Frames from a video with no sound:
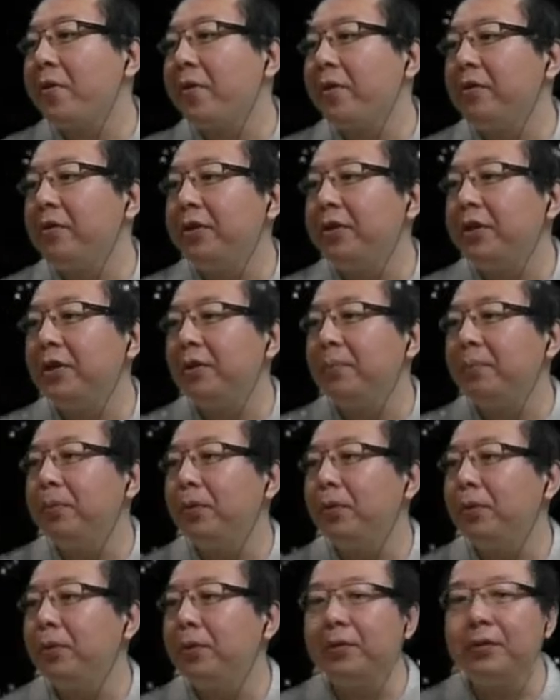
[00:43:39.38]
Create a
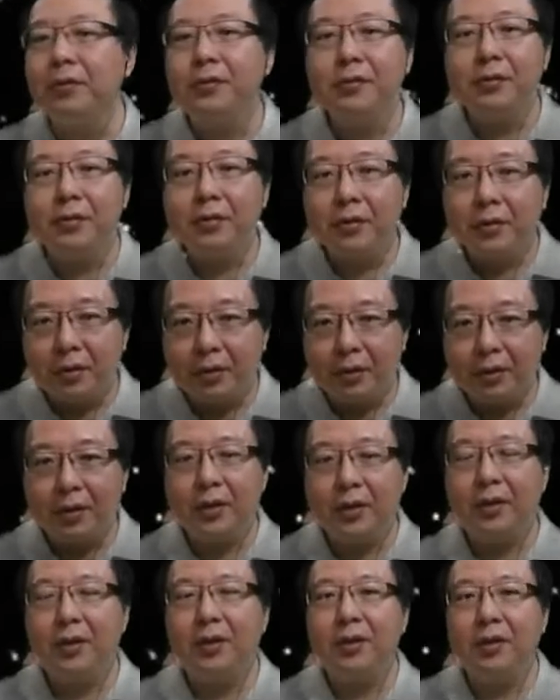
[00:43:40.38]
poll.
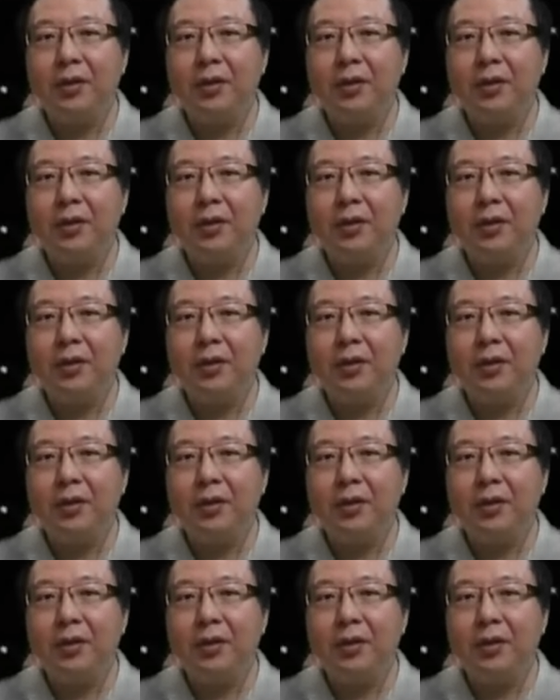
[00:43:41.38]
Click here